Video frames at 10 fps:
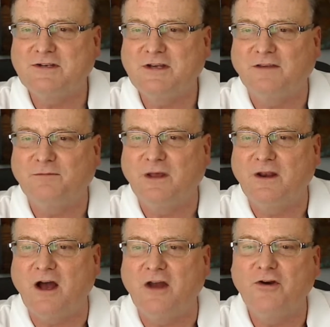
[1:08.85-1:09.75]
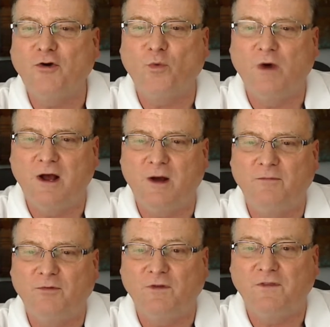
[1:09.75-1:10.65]
she has been
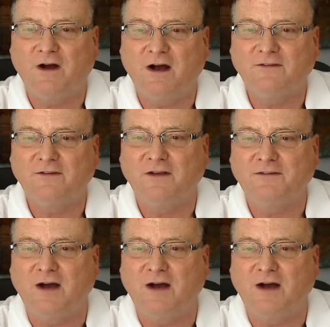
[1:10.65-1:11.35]
underwhelmed with the hot sauce